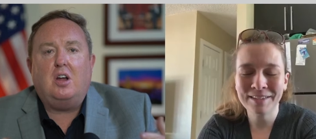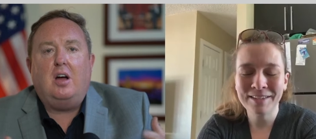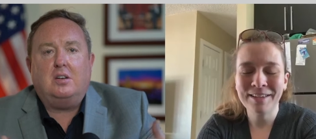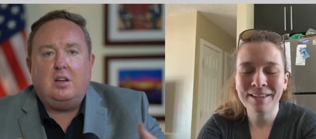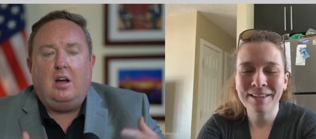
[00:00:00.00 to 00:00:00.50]

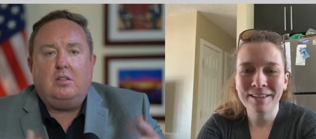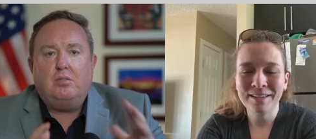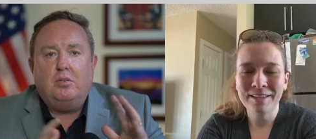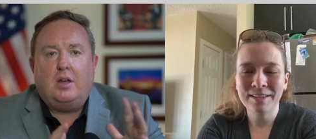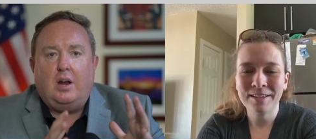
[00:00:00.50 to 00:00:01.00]
Speaker 1: talk
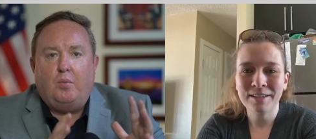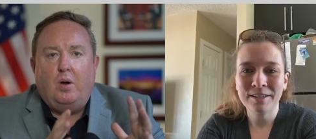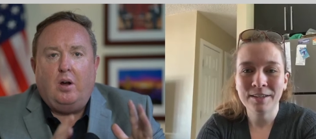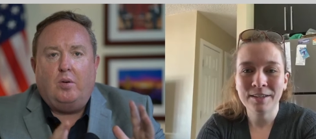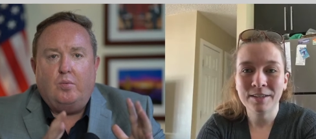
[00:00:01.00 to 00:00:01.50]
talk through kind
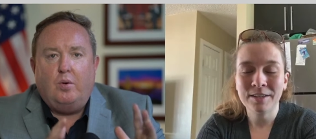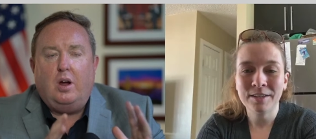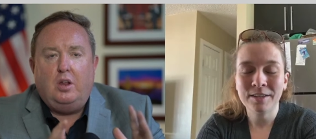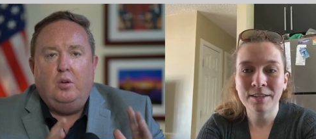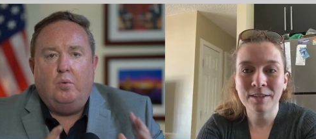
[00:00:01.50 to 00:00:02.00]
of where
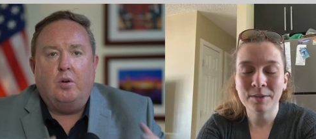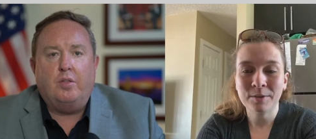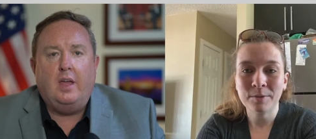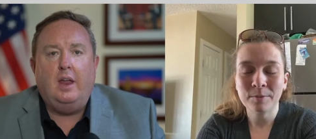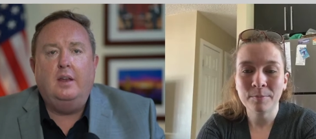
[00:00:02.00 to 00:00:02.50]
where you
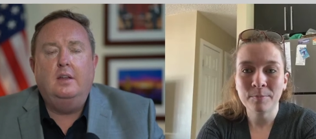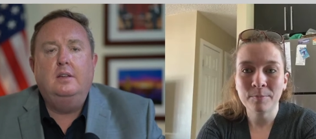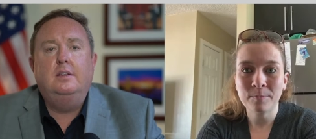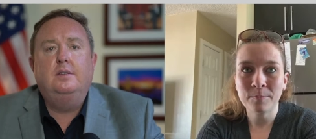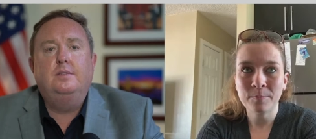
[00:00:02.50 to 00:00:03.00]
were then
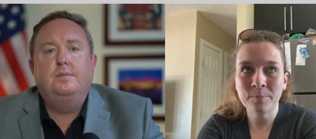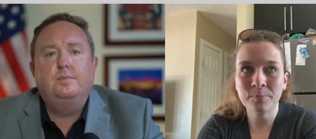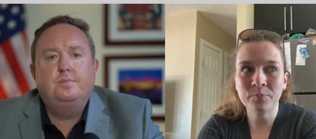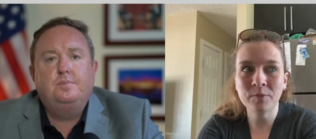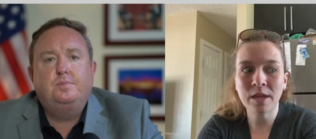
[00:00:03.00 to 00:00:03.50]

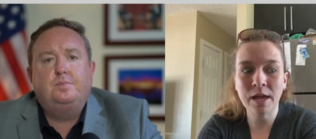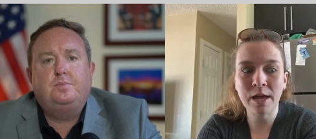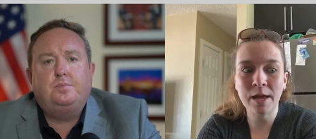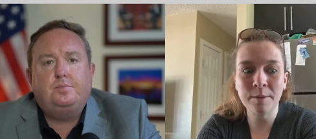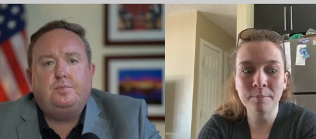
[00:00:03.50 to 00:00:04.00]

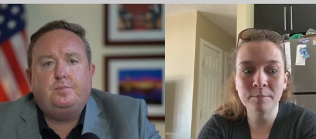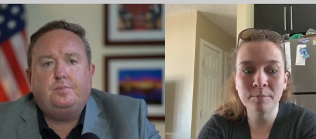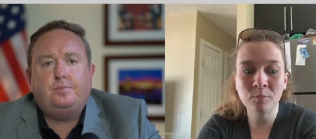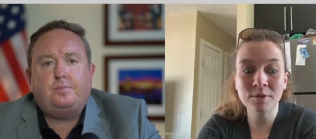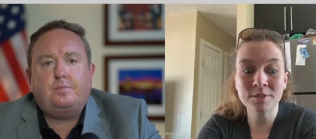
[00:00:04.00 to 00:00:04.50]

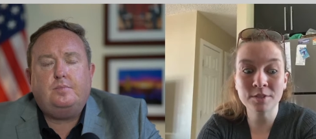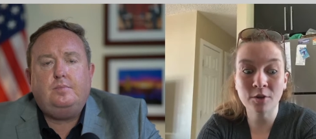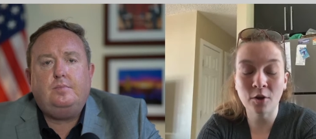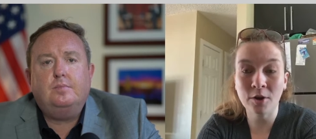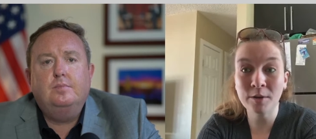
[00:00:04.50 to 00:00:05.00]
Speaker 2: um, well
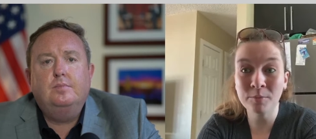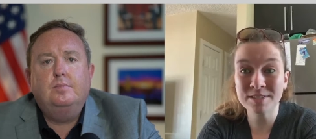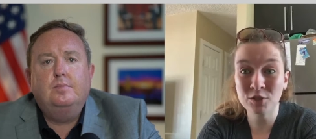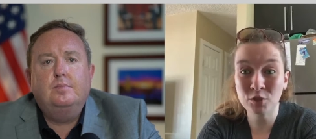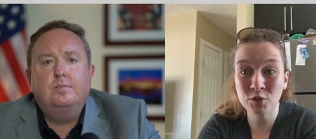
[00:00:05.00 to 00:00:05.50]
zakari
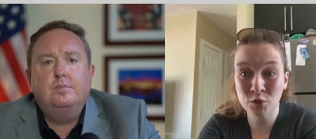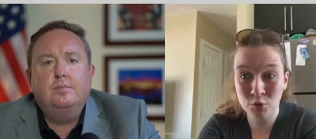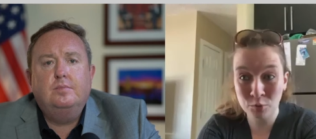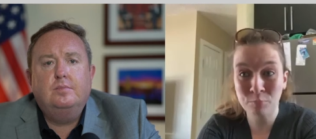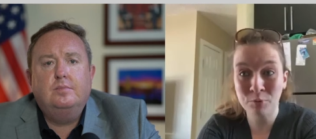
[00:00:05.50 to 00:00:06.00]
was
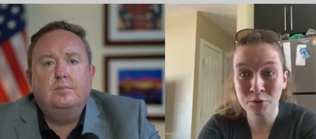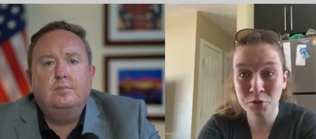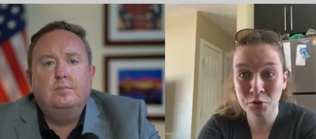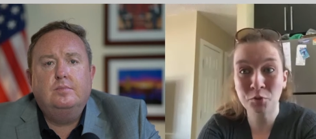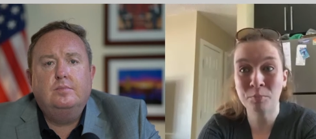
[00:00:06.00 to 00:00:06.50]
super
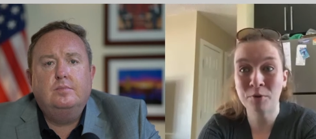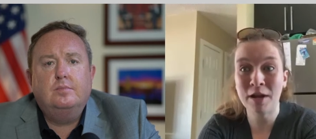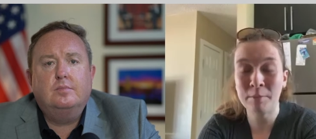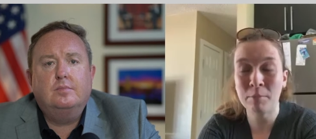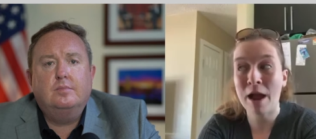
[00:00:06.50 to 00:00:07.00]
super
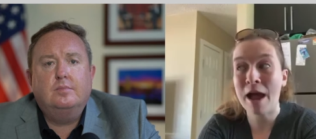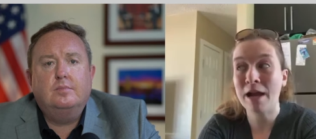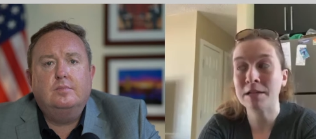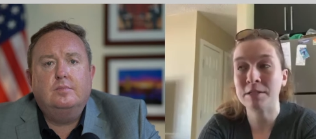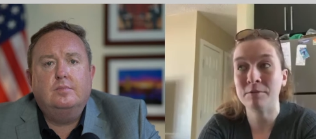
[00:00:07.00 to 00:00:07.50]

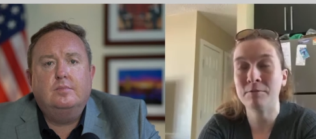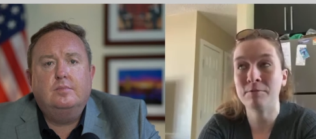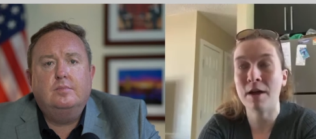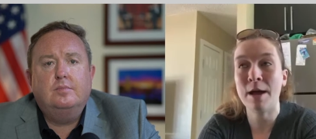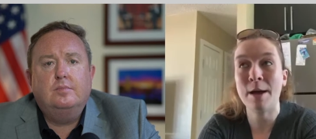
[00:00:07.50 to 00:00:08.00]
hyperactive
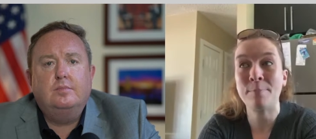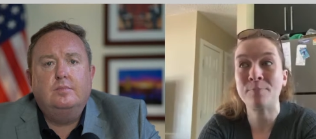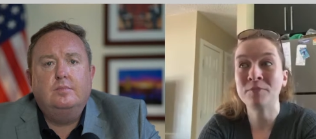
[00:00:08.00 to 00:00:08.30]
um,